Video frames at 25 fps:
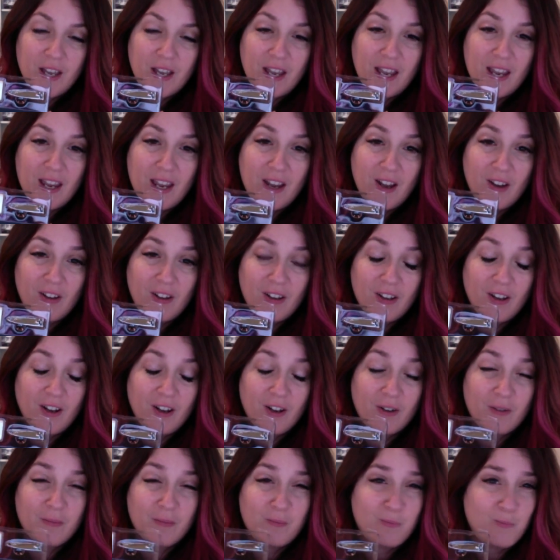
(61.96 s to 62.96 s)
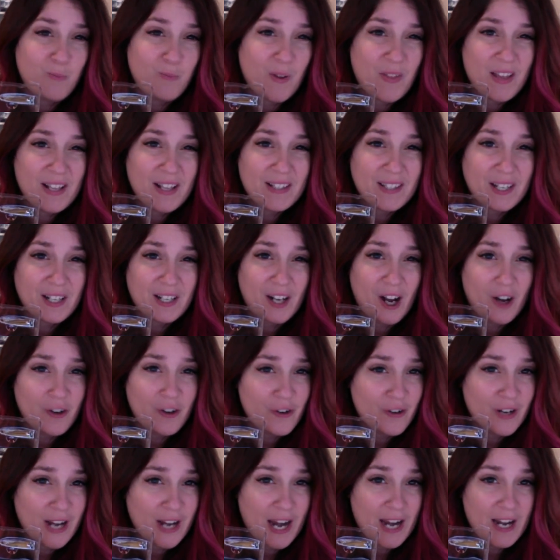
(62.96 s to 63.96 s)
I think it's like a
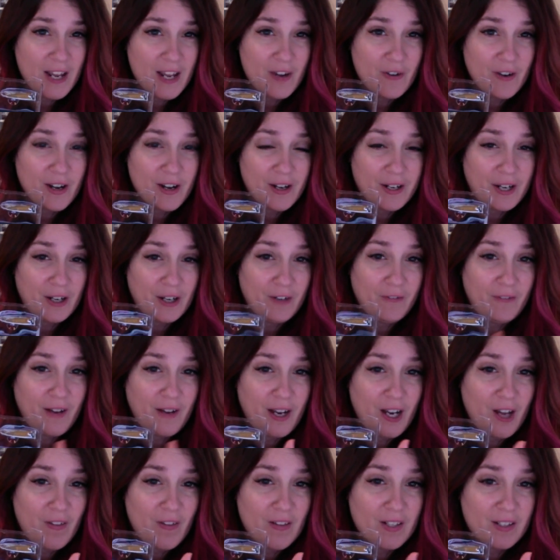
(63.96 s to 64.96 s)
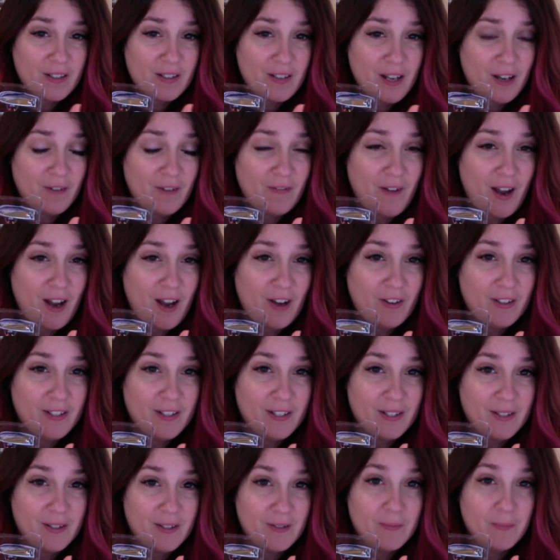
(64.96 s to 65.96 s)
180 grit nail file. This nail file
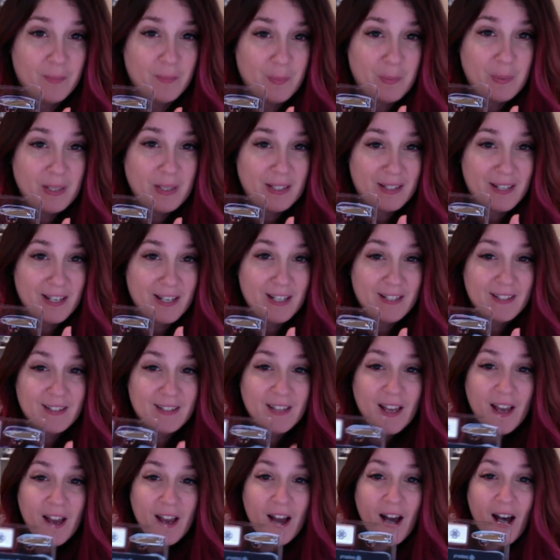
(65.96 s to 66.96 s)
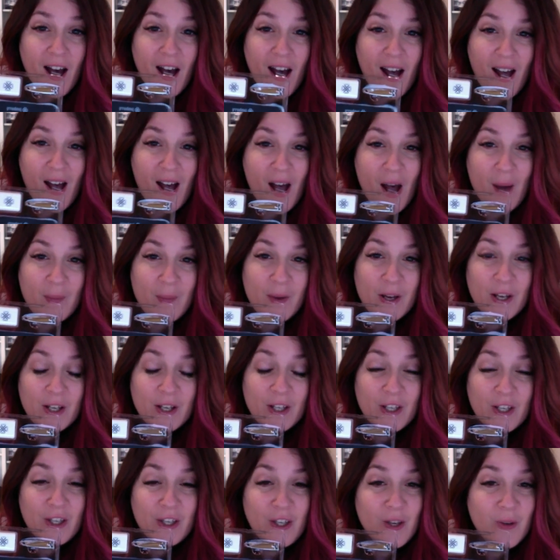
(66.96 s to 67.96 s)
is business.
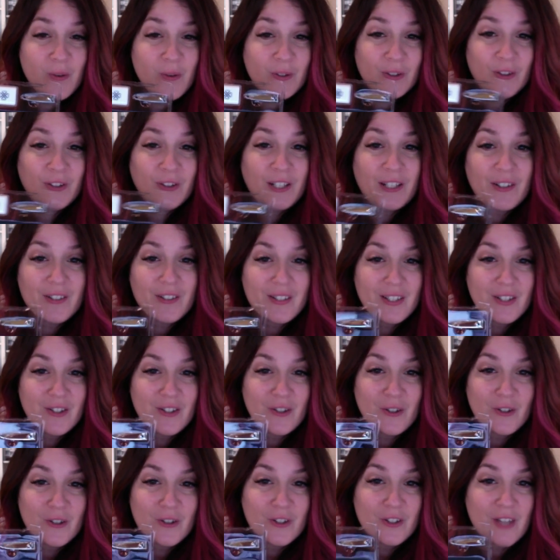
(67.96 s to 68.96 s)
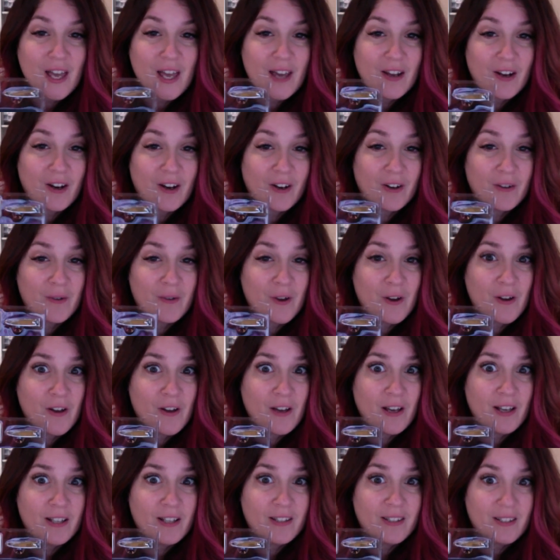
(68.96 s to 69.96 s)
Cute little nail scissors that are
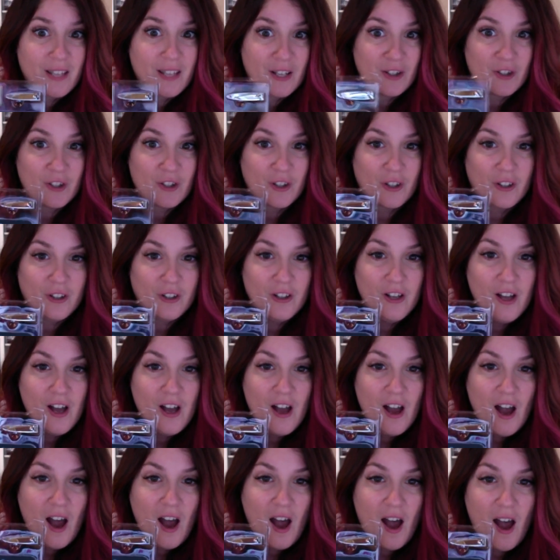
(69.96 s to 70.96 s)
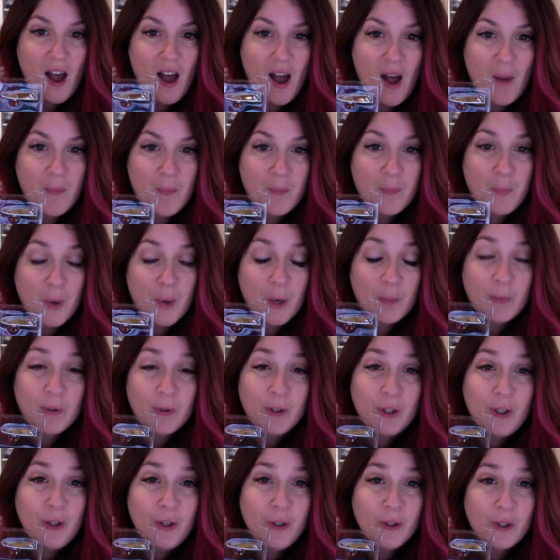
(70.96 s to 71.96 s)
essential. Purple
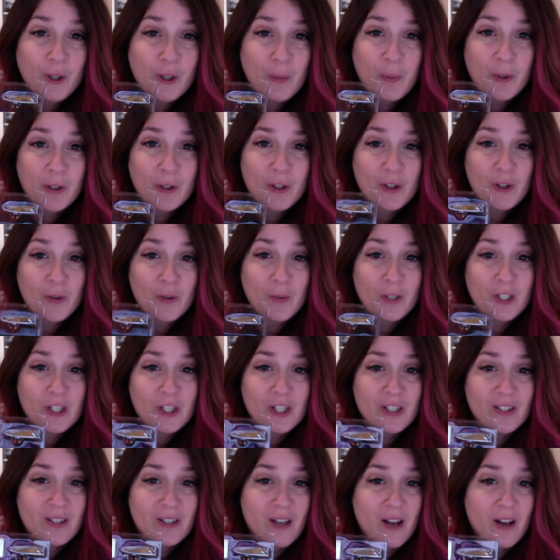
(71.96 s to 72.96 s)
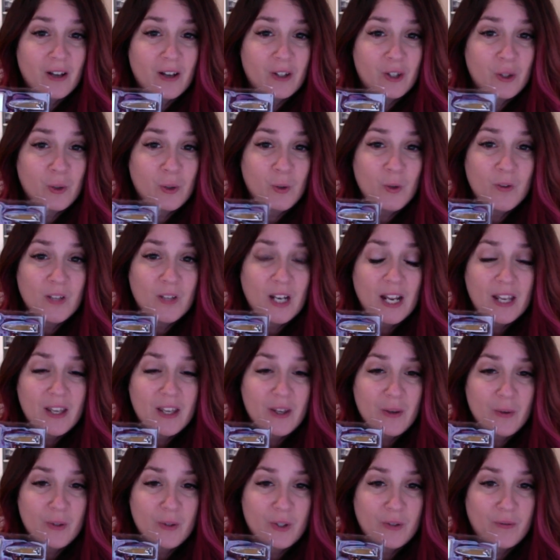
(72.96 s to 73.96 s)
cuticle pusher, which is a tool that I
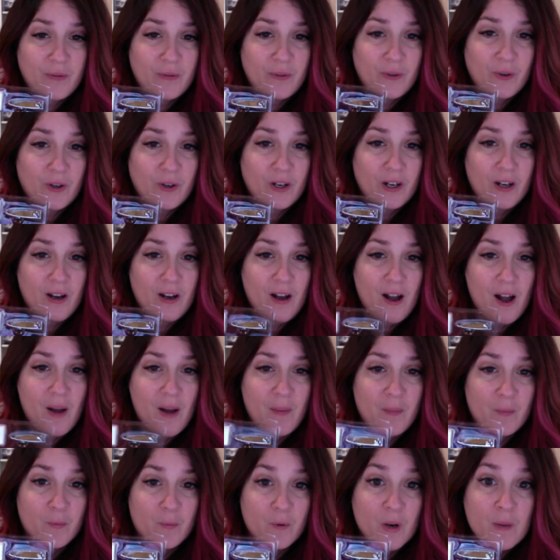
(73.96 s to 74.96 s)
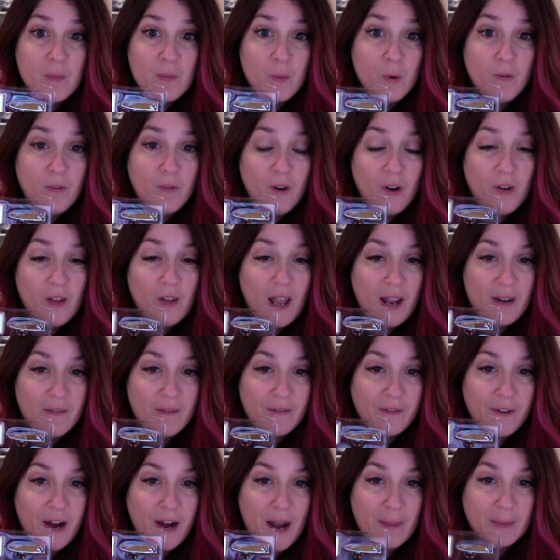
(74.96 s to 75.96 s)
use for removal and
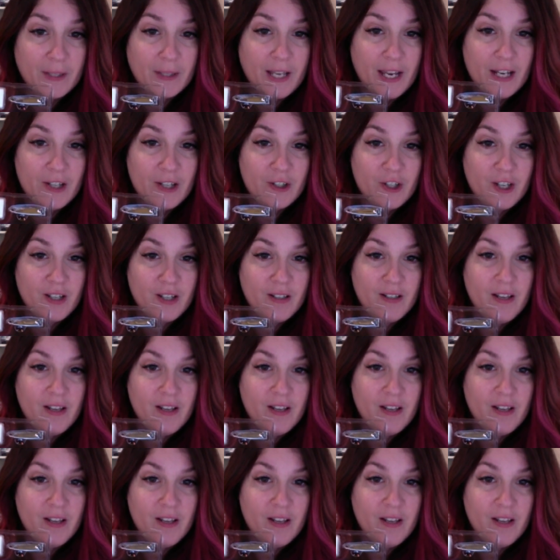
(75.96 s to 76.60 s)
for application,